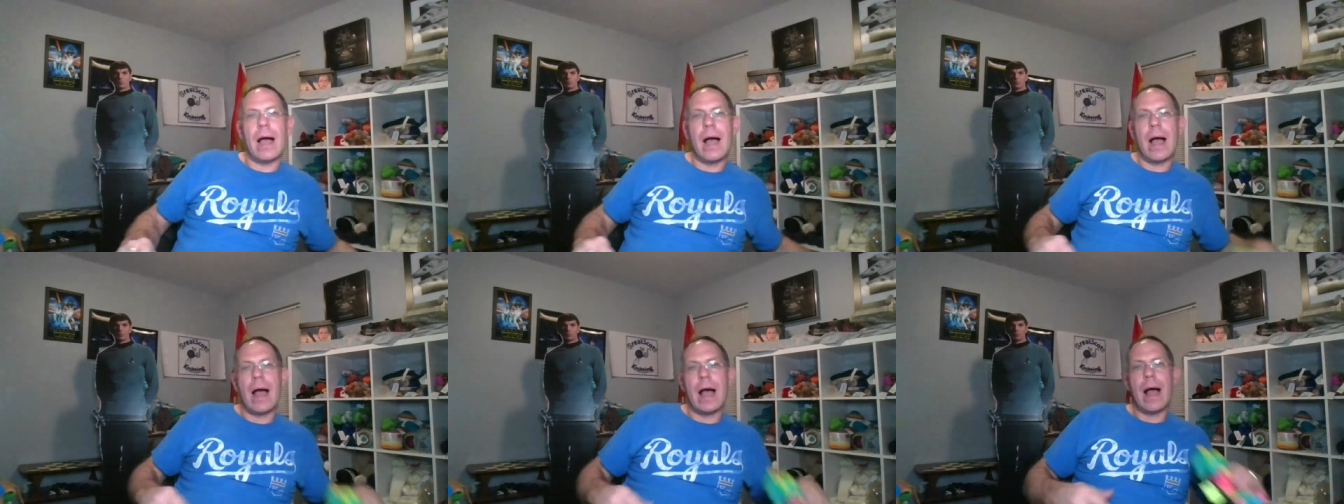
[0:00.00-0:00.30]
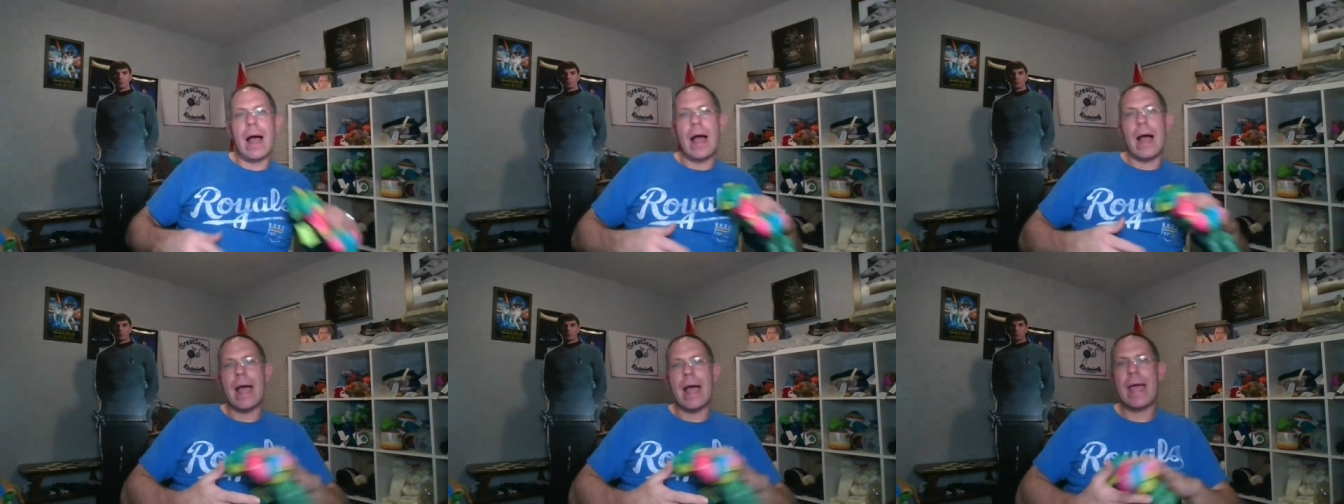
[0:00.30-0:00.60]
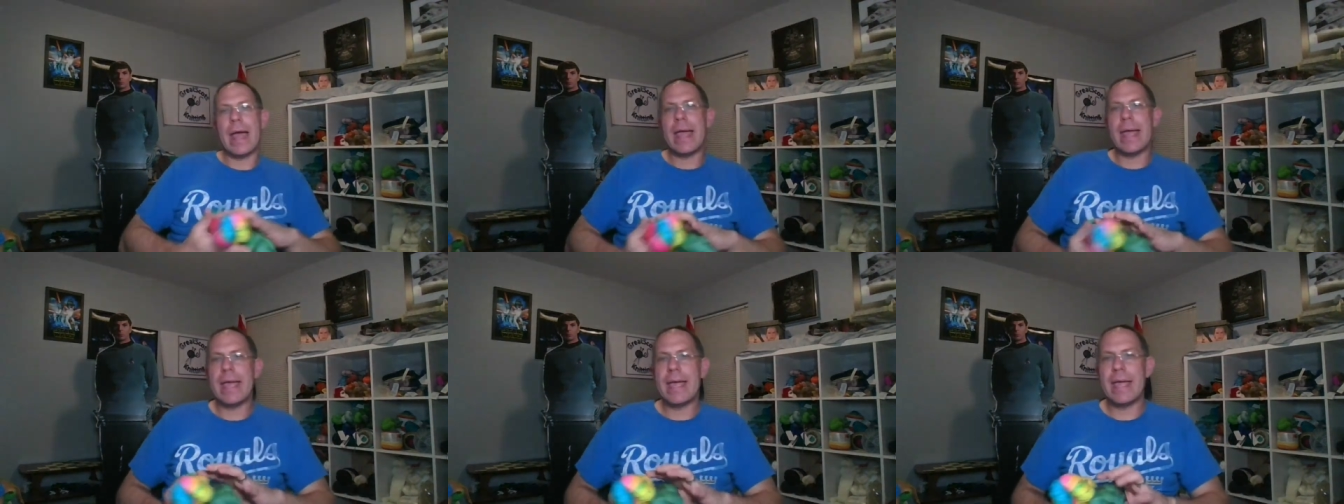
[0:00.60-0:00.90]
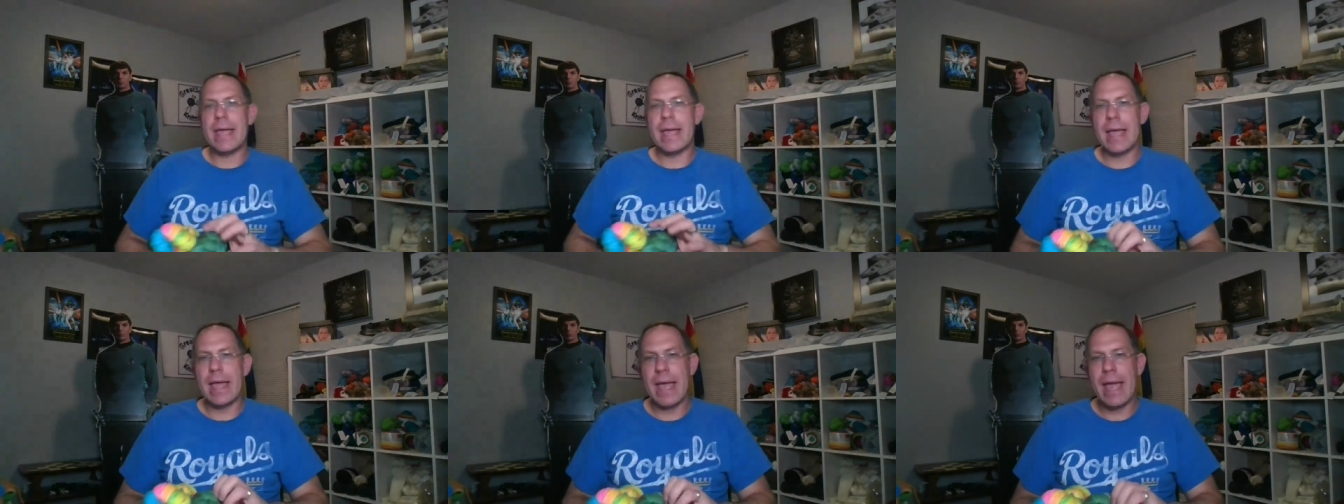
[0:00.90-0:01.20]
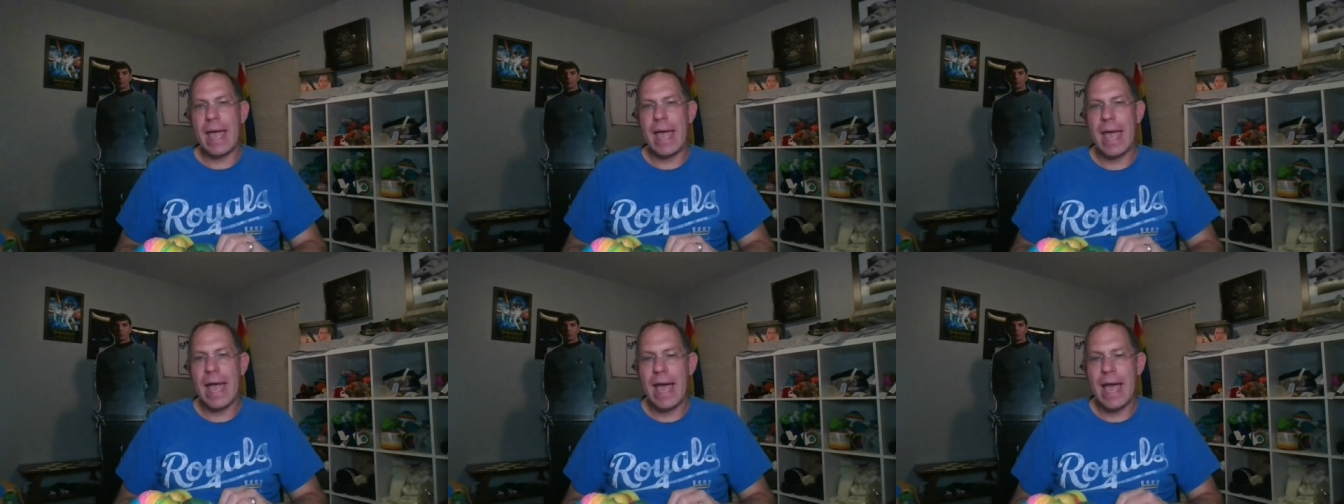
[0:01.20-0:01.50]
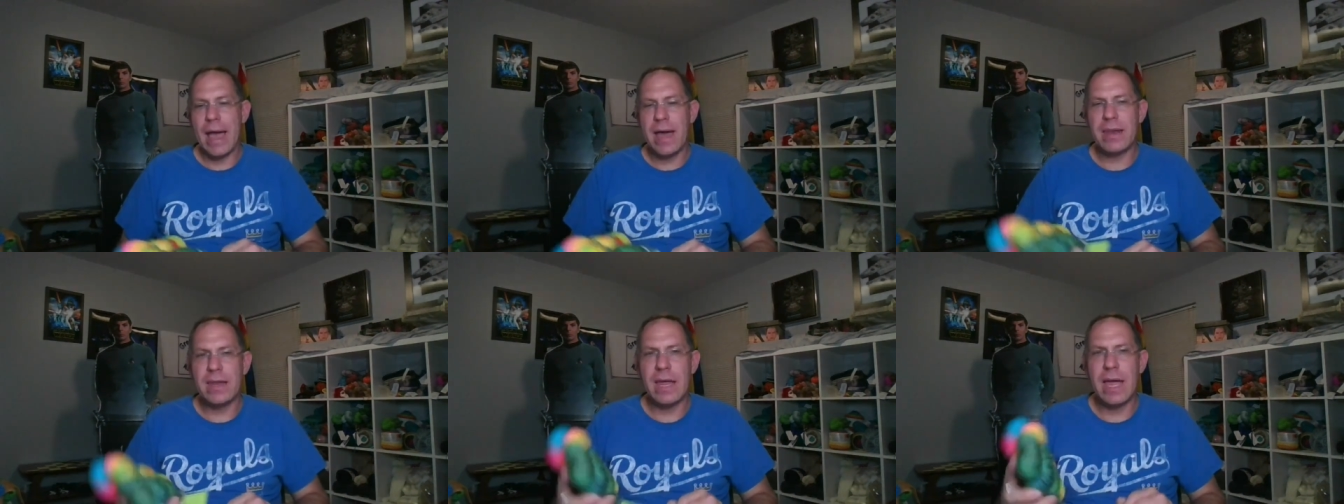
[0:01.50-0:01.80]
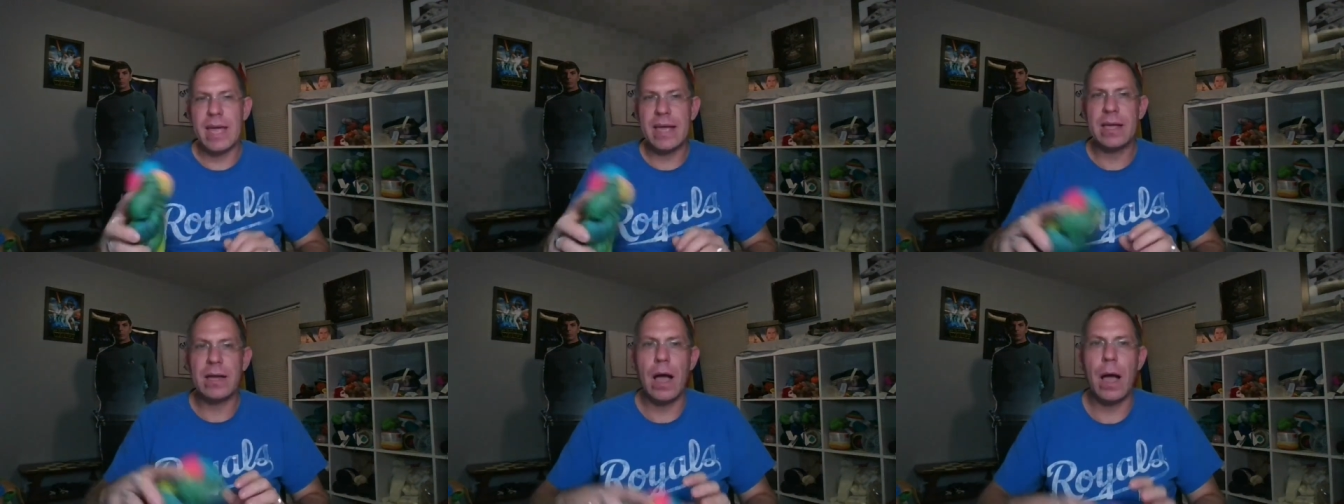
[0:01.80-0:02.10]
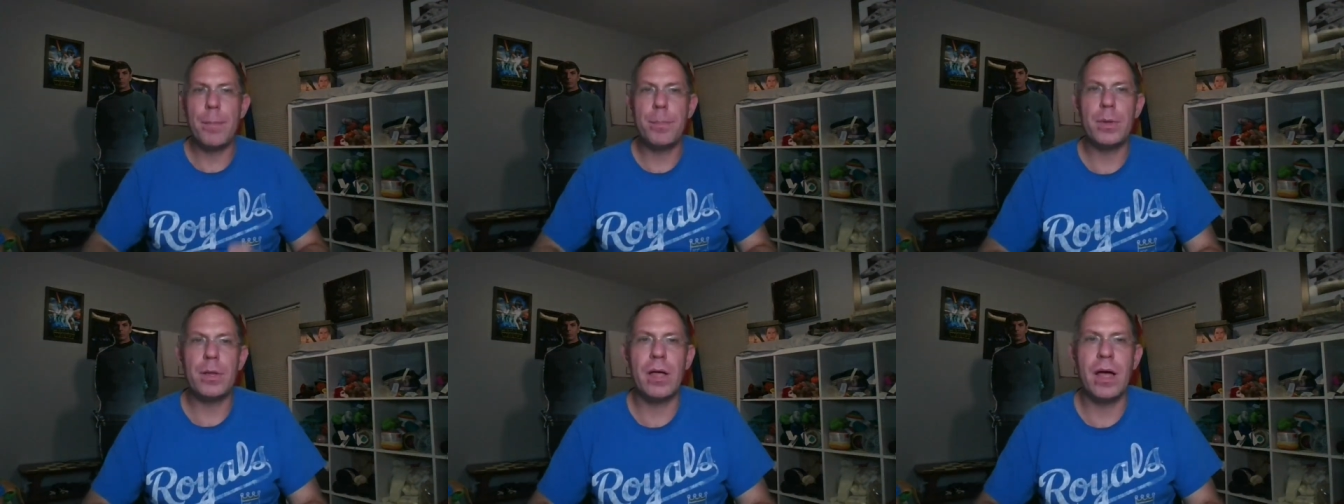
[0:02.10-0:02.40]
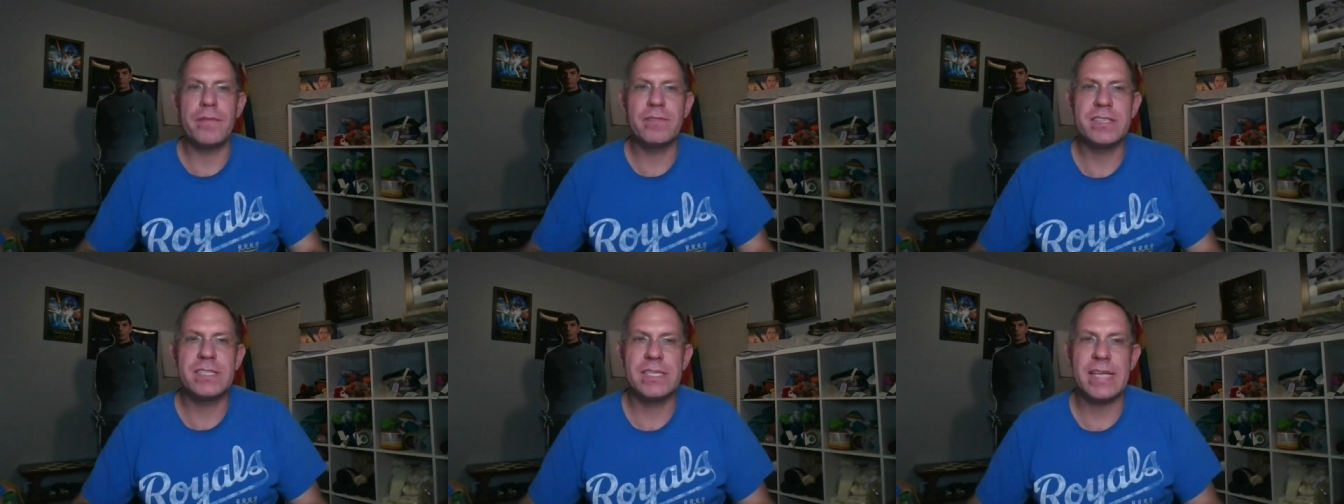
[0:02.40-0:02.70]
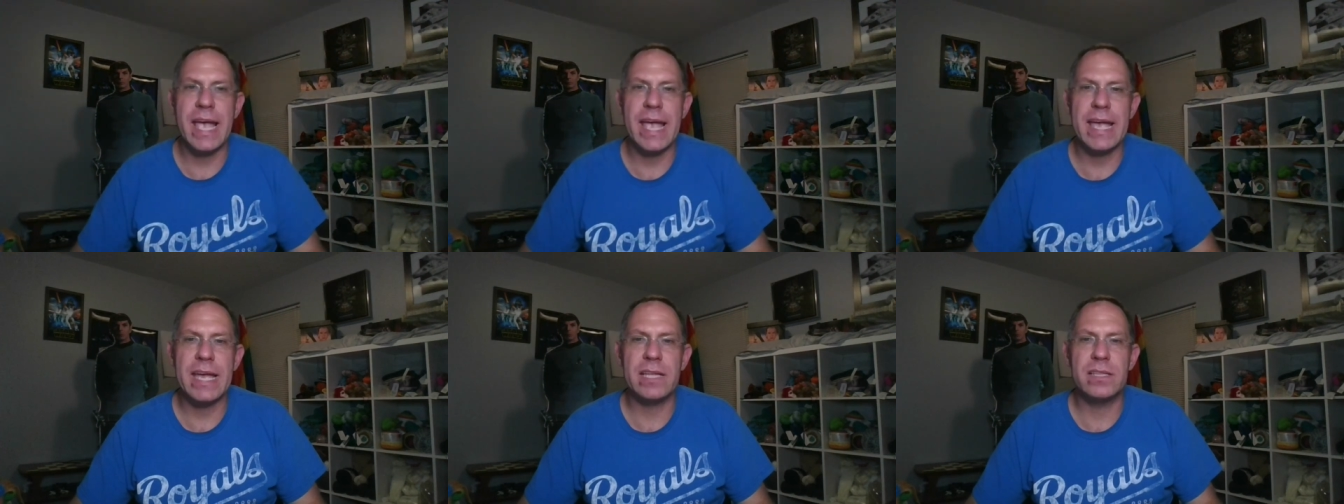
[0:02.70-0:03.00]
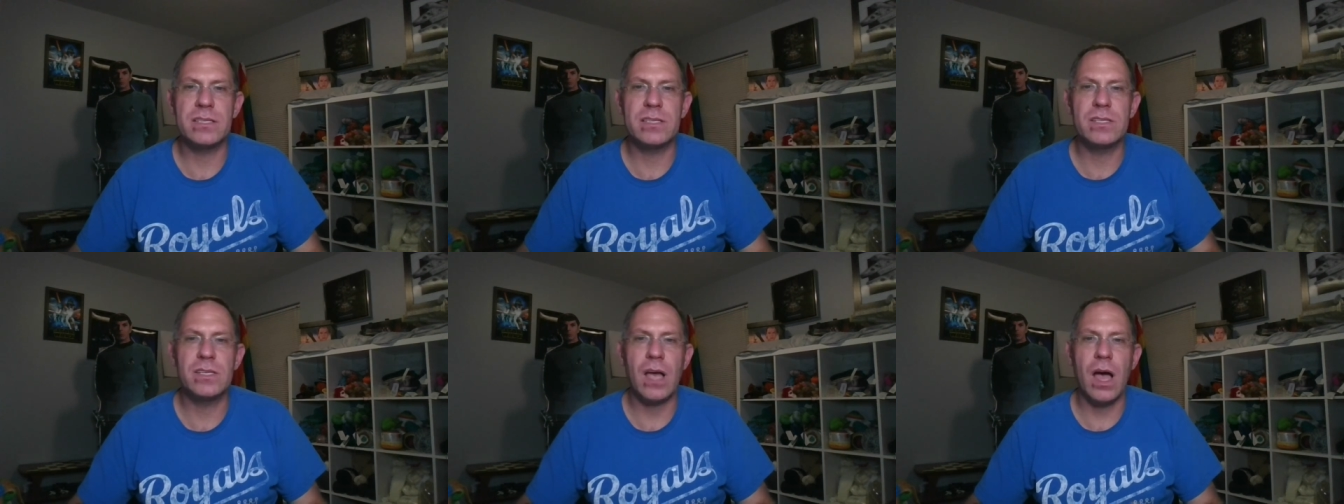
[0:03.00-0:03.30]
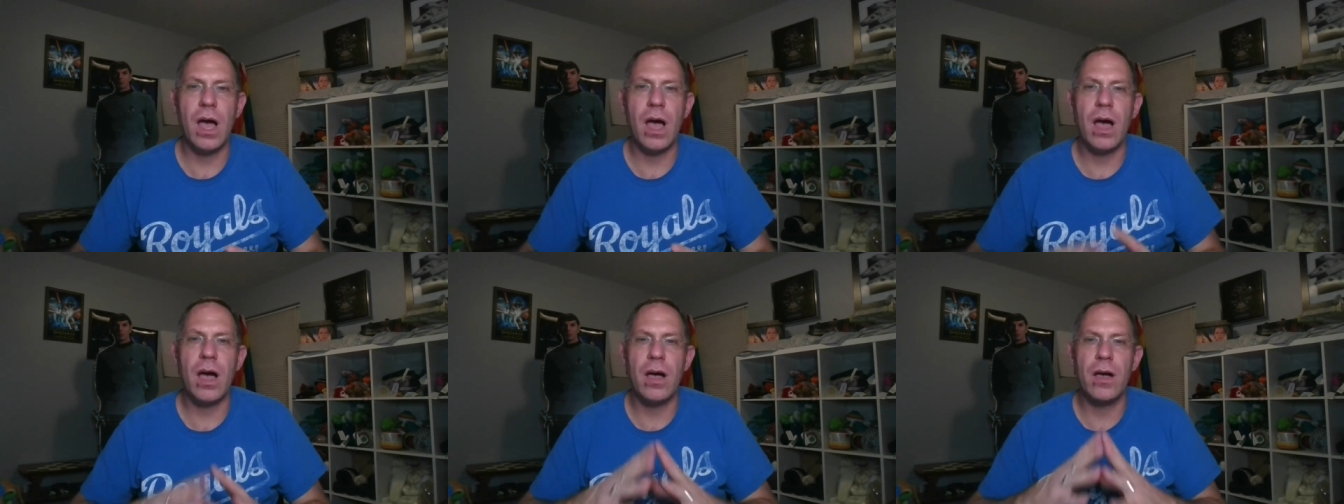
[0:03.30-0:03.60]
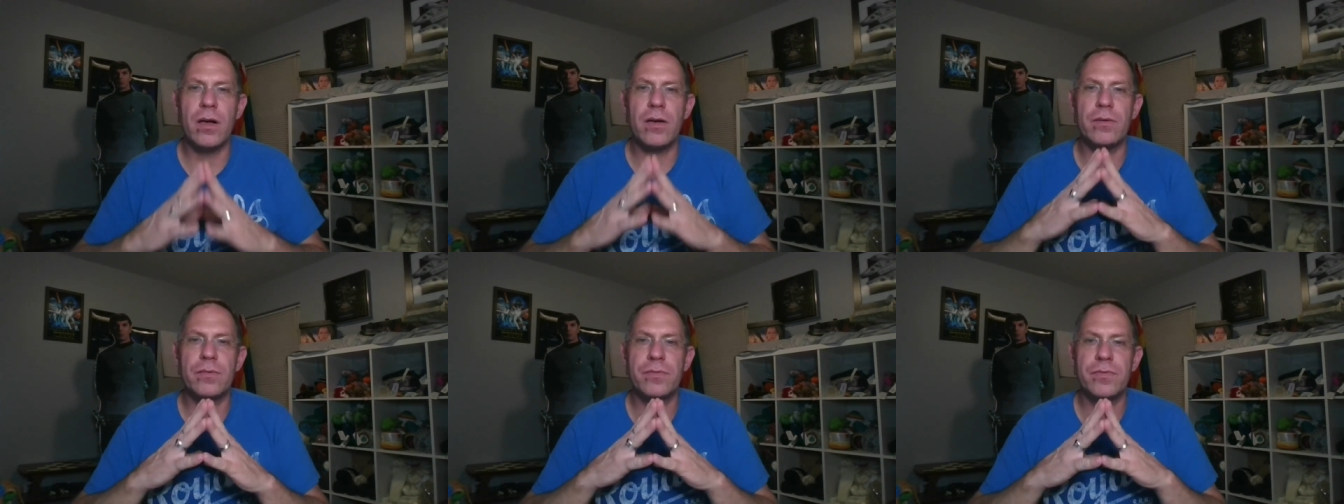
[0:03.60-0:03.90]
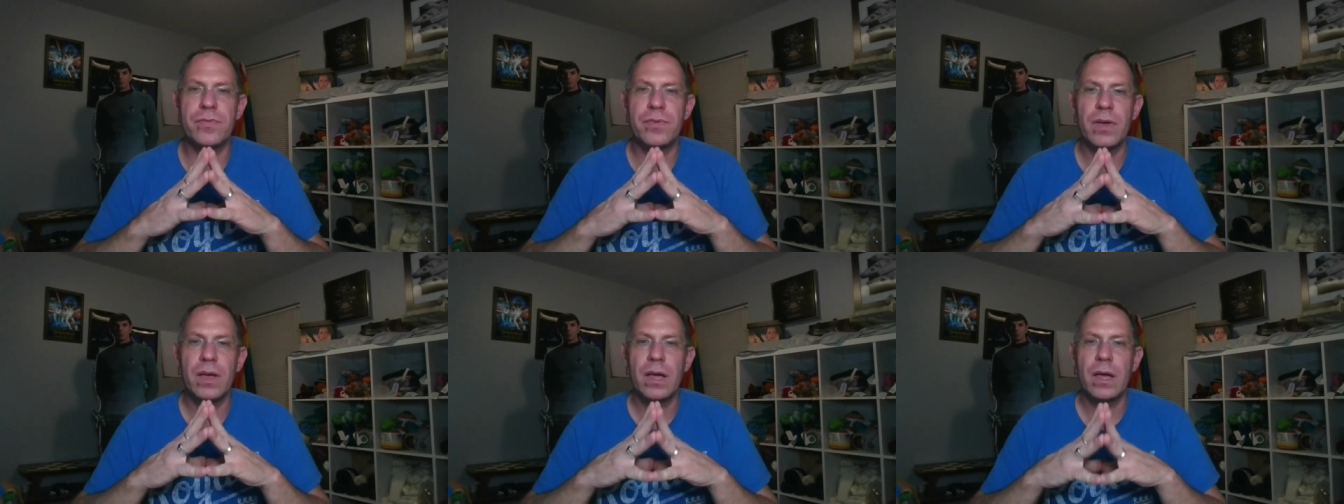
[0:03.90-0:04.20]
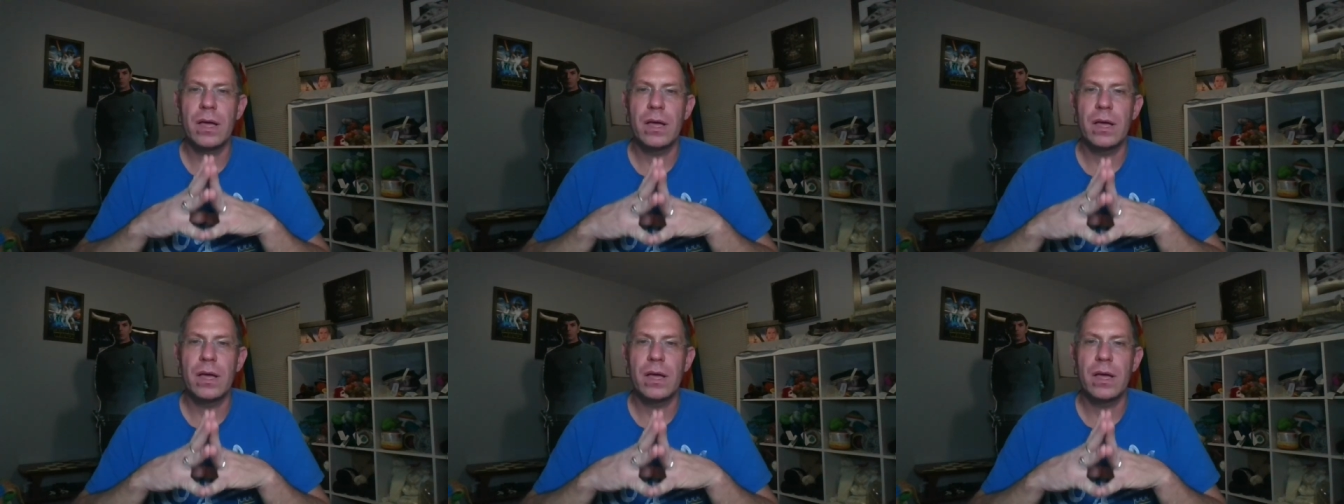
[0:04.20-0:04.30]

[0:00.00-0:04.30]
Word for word: I had a couple of skeins of